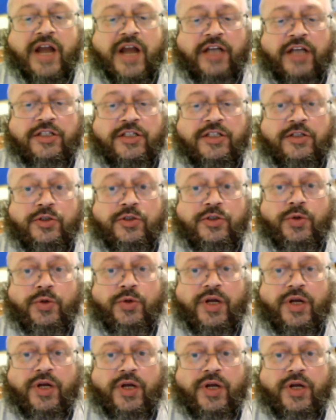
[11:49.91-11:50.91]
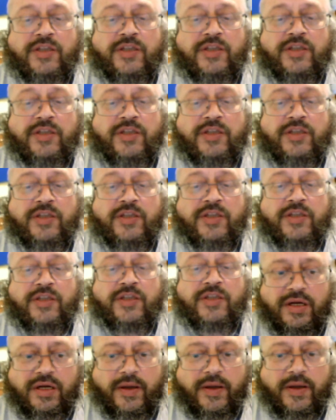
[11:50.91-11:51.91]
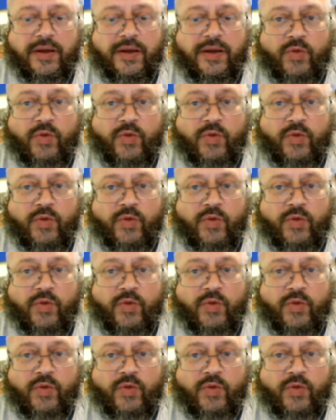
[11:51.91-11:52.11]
Annex Judah and Samaria,